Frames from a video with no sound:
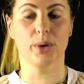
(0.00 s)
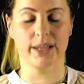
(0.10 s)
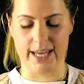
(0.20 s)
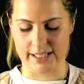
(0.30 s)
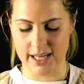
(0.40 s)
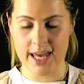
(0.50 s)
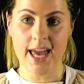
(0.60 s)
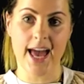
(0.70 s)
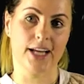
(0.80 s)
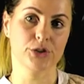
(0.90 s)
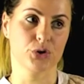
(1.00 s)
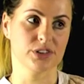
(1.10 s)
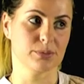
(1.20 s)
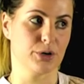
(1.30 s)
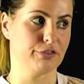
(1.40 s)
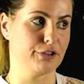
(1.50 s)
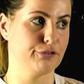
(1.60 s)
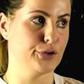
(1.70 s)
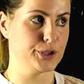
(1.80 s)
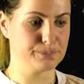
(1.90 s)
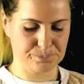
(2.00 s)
leg and dorsum of the foot.